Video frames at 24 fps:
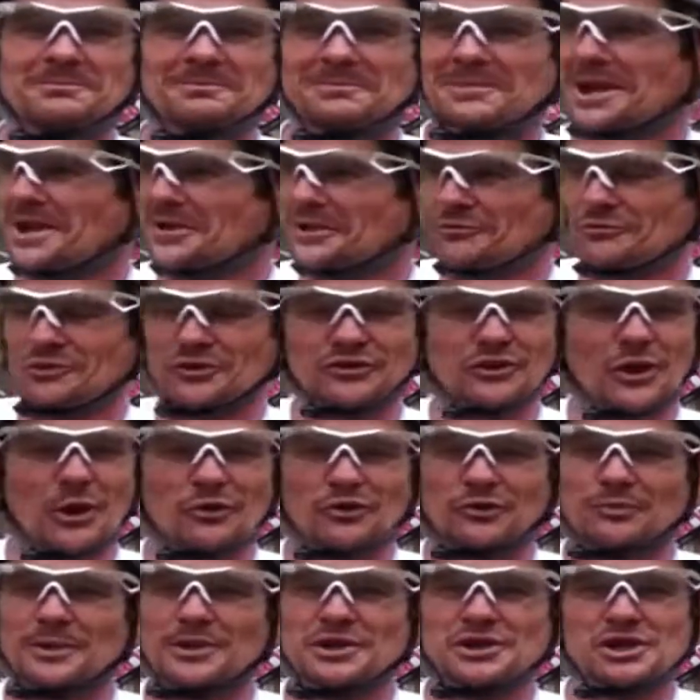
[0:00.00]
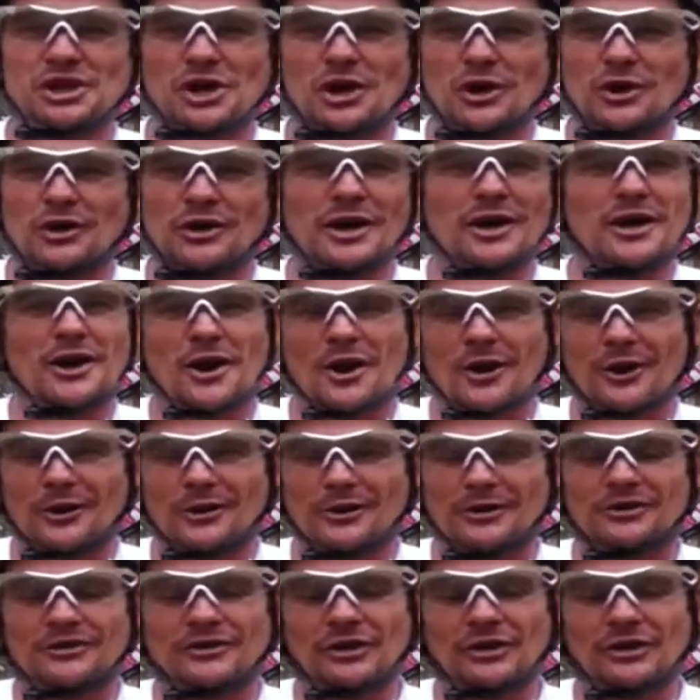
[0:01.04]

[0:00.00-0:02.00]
let the results be shown and known.